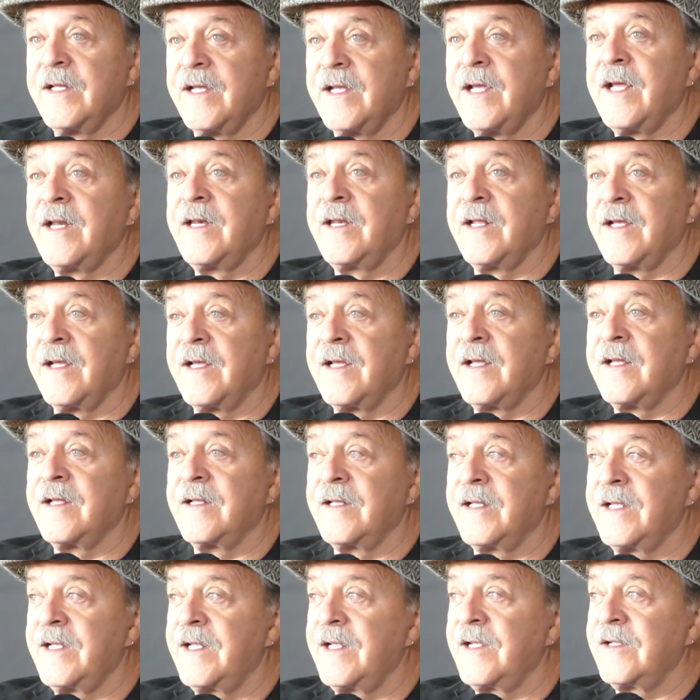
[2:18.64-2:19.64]
And
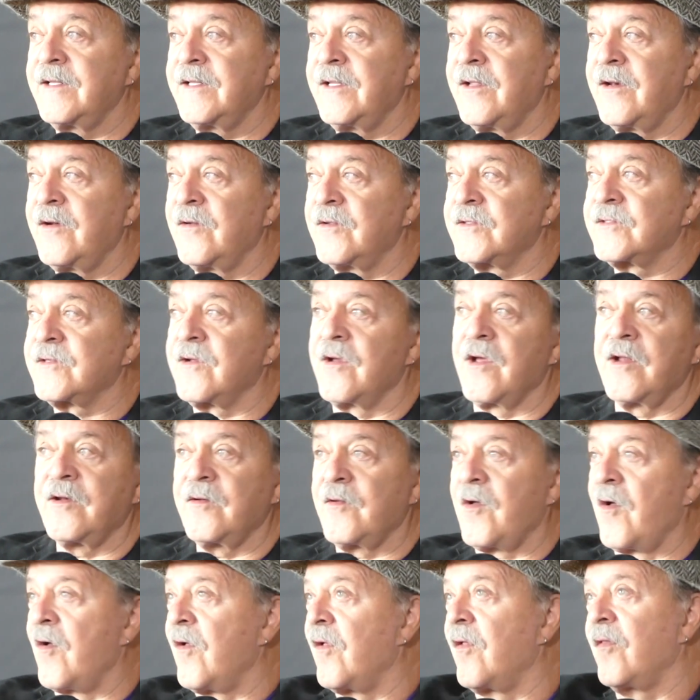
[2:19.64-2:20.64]
uh, it, you know, it's
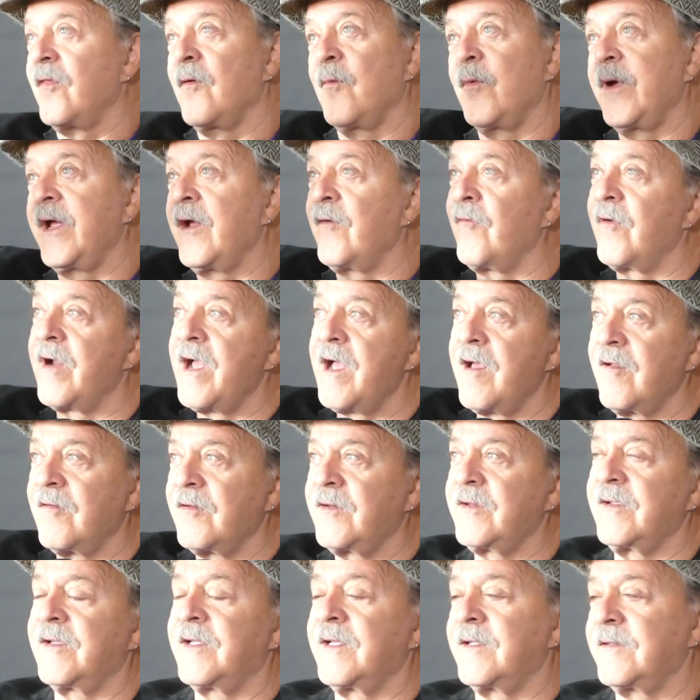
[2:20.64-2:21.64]
gone all the way
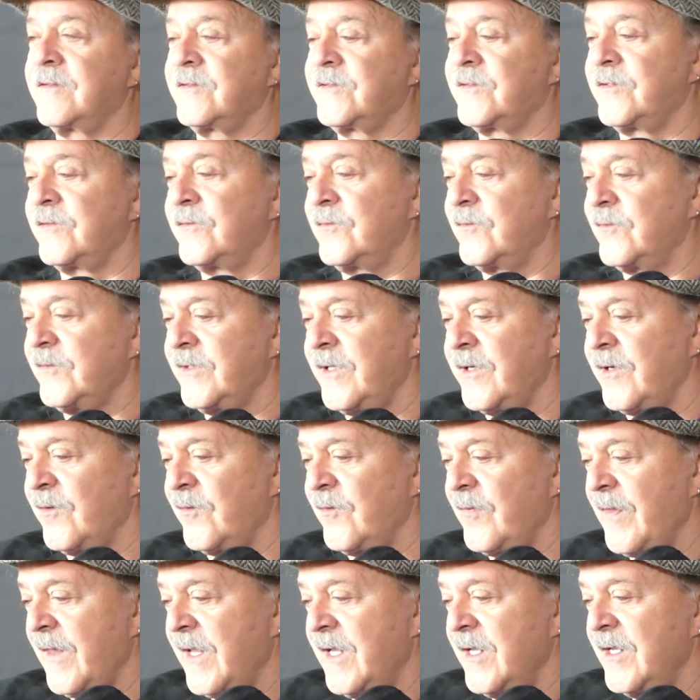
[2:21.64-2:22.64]
around uh, to you
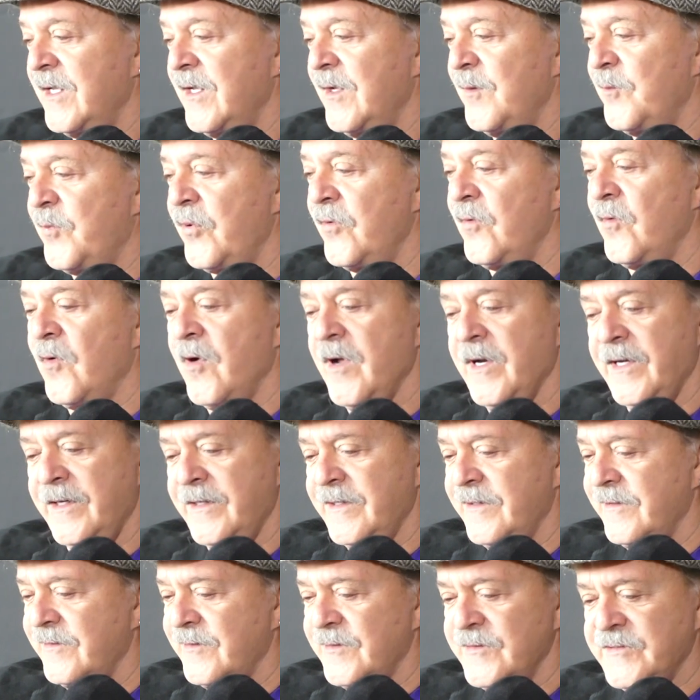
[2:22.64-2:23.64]
know. Pooh
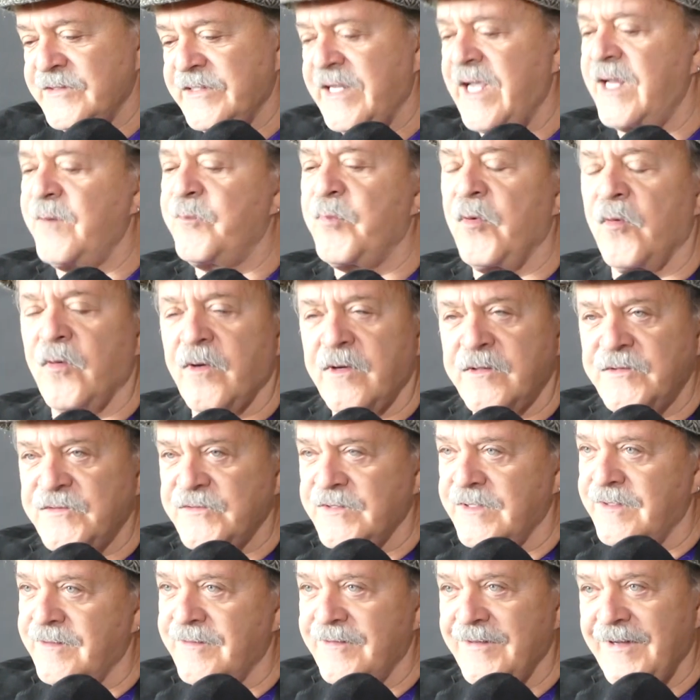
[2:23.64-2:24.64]
on
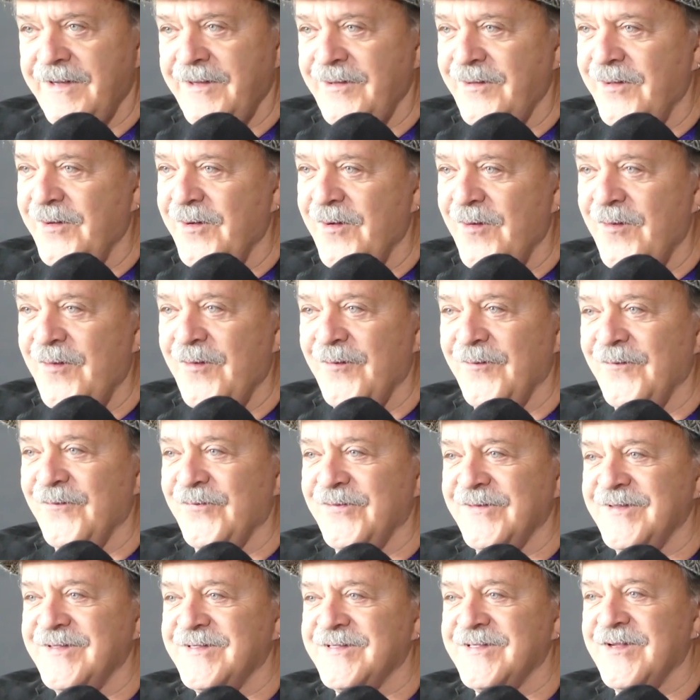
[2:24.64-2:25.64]
skateboards, and you know,
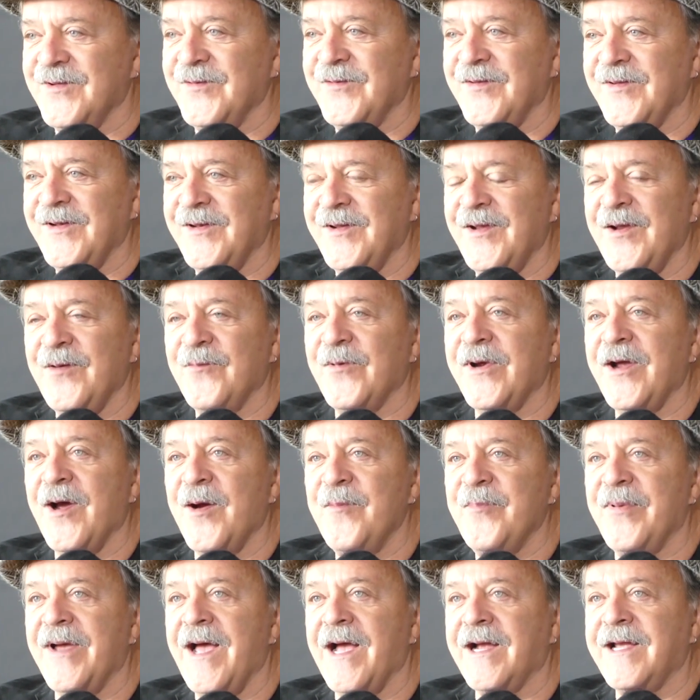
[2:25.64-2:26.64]
so here we
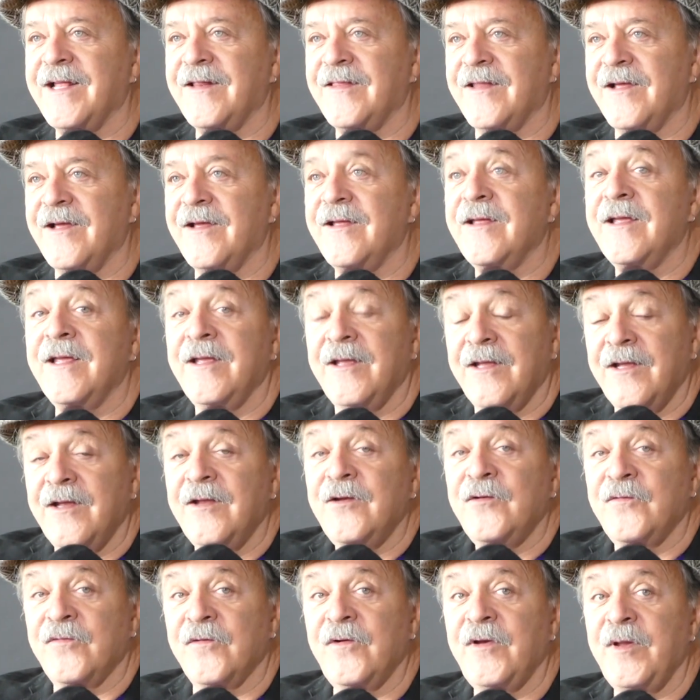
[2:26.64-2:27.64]
are back in the,
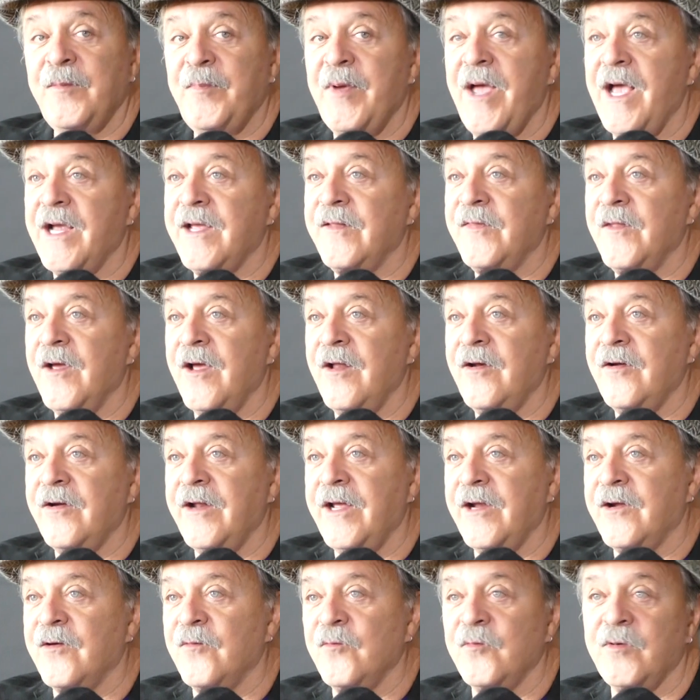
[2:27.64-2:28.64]
truly back in the Hundred
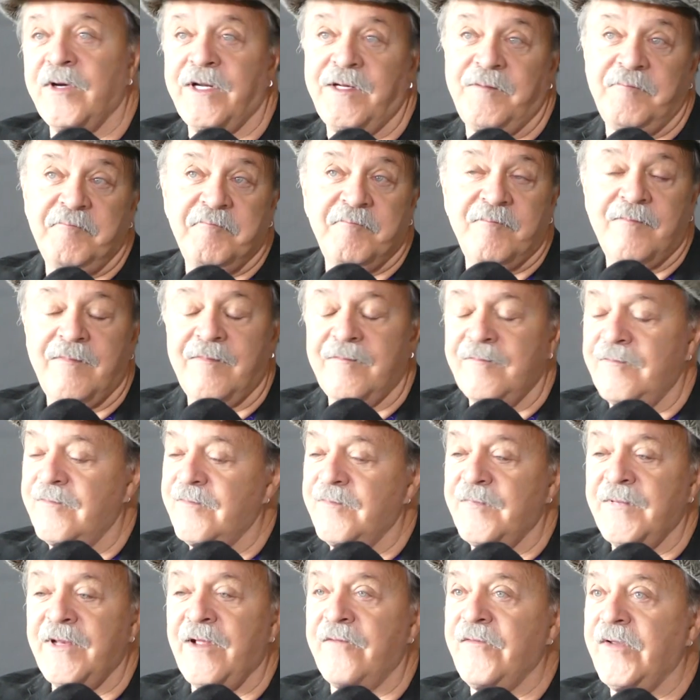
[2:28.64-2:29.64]
Acre Wood.
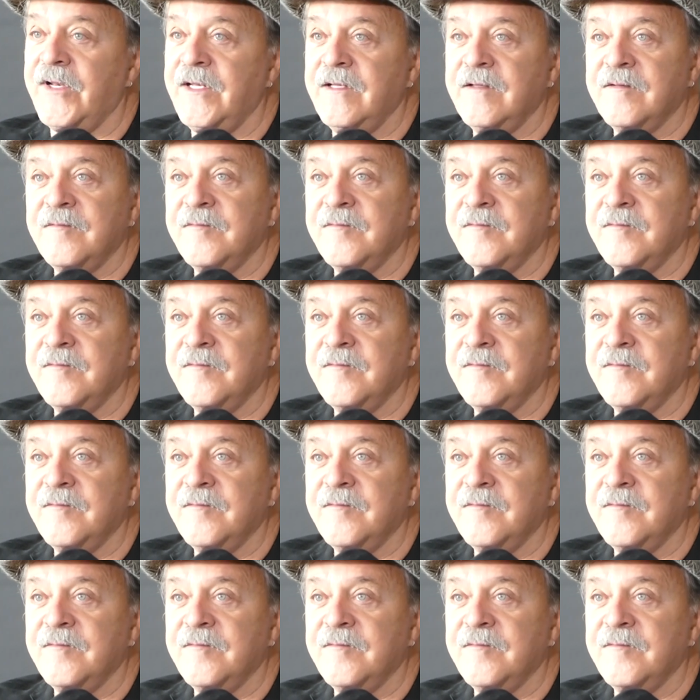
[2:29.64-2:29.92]
Love it.